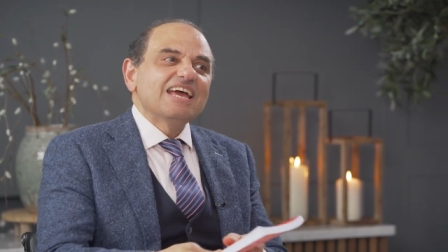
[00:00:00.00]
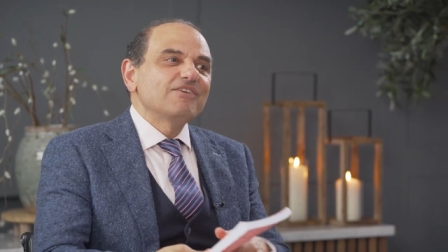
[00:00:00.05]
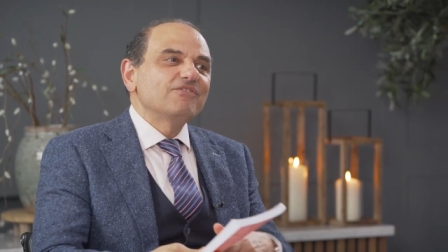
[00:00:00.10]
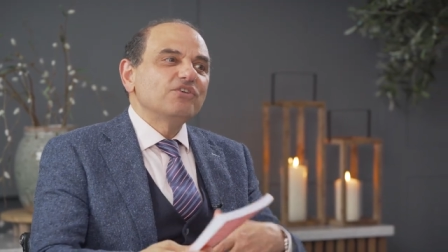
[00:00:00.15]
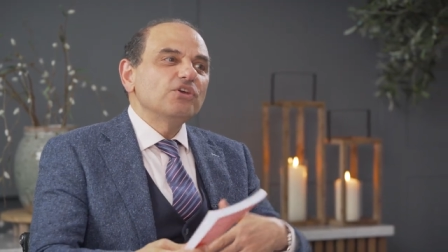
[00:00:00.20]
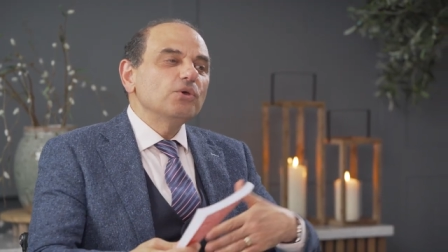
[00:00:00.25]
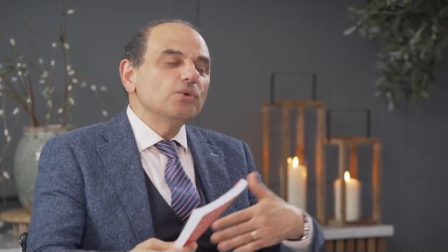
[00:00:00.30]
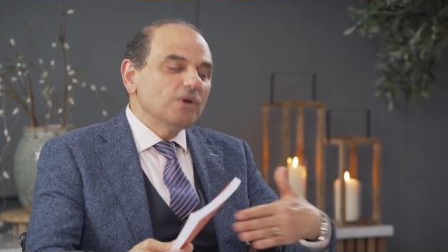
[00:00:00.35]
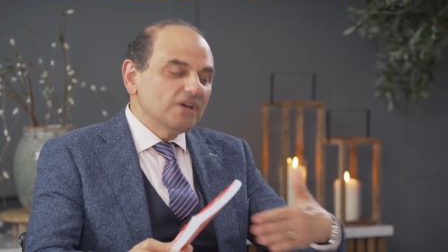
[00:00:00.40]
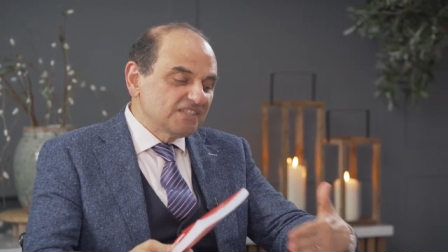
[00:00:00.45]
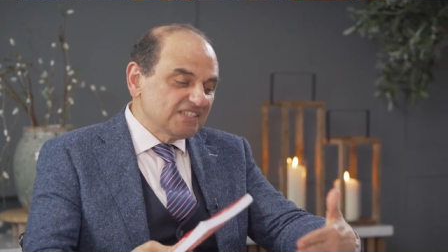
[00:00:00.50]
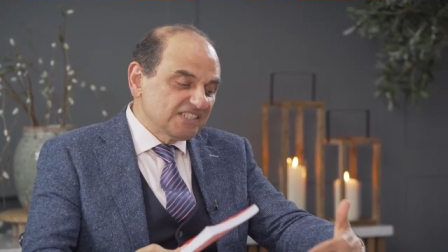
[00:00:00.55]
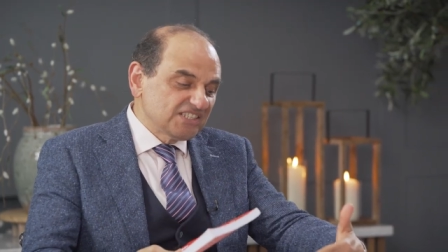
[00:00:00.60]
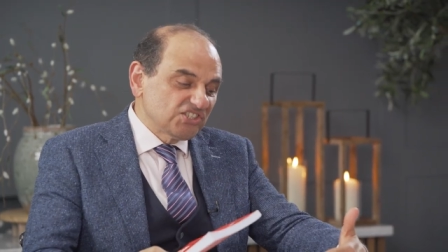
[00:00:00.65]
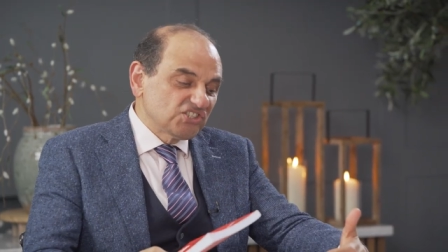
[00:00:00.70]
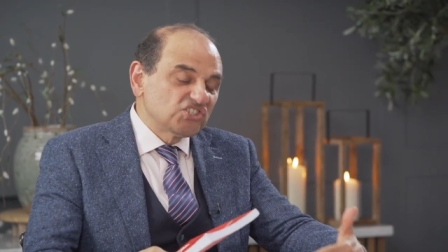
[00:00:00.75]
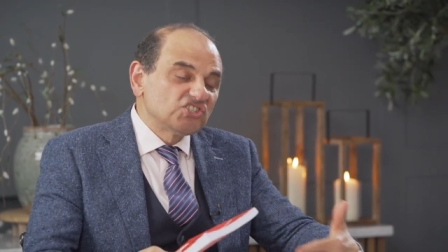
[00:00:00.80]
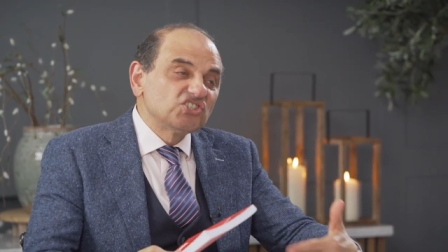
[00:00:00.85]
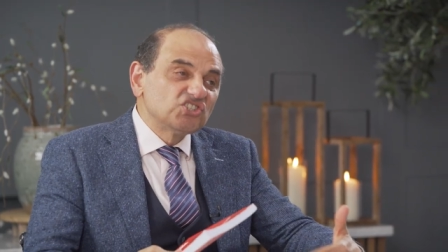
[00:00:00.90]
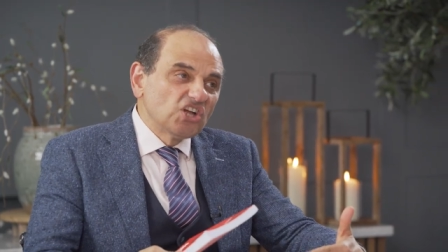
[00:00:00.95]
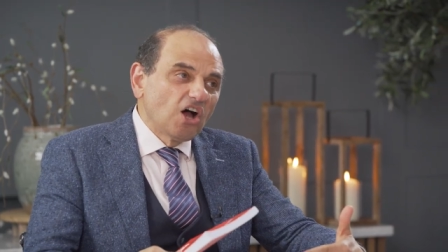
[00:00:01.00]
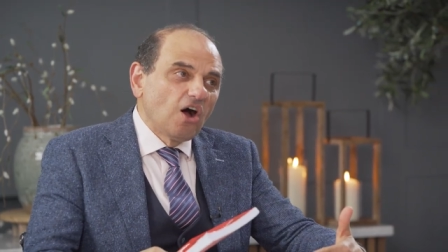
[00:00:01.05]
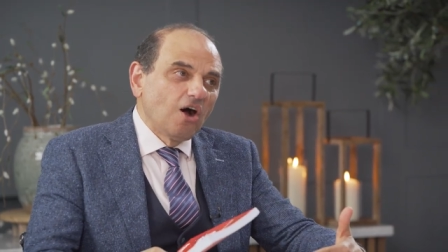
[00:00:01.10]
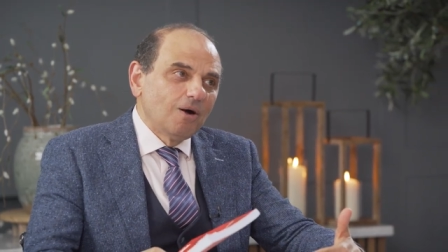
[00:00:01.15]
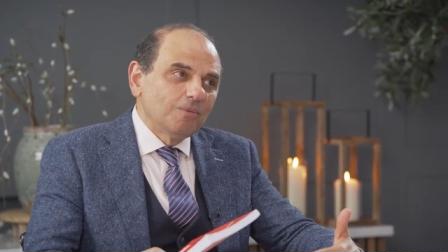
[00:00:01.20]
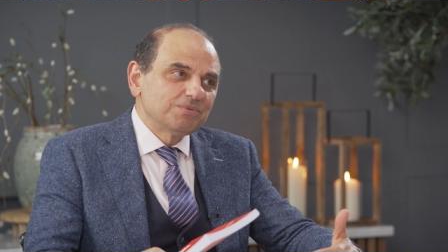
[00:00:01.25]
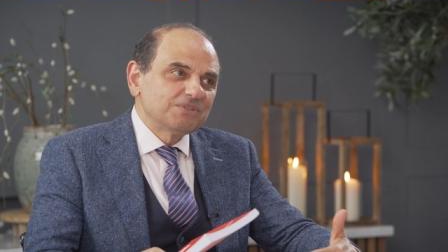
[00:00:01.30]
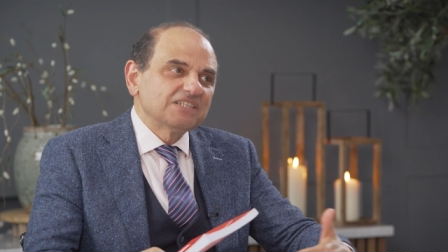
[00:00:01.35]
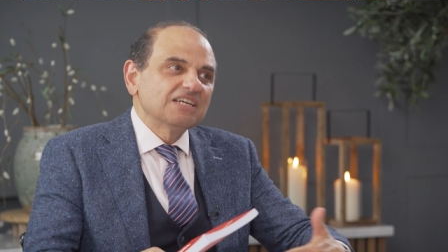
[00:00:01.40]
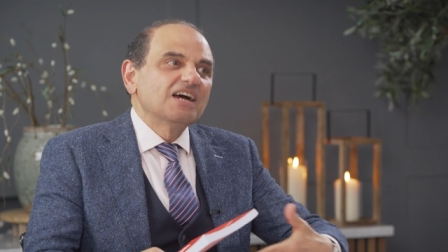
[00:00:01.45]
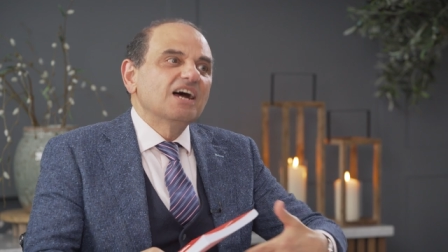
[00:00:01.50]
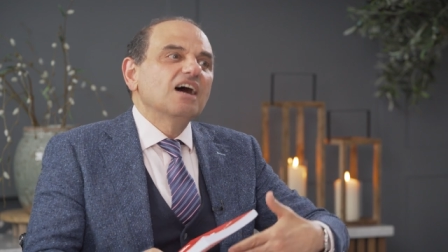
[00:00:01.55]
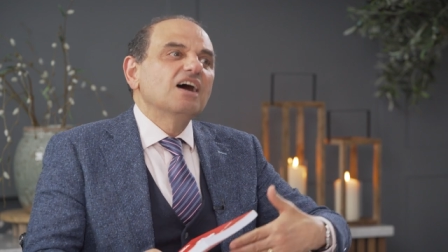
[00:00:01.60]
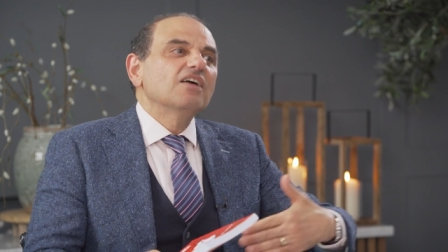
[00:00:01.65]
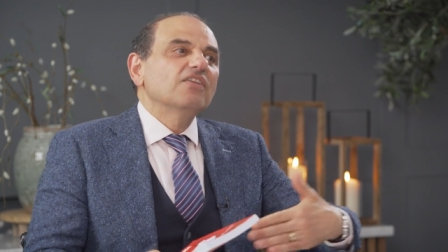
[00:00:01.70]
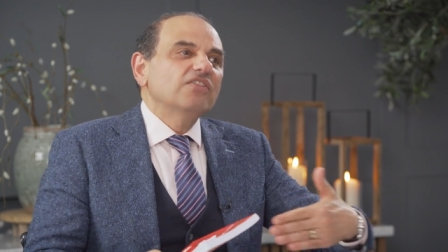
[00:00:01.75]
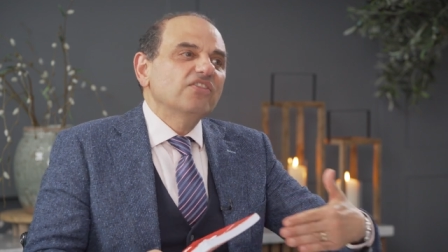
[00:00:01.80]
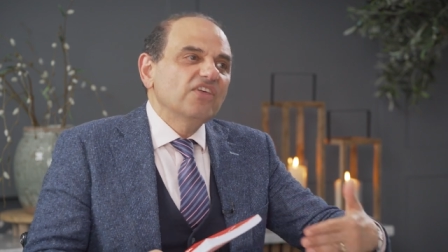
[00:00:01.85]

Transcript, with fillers: If yes, you had absolutely. Stopped at yeah.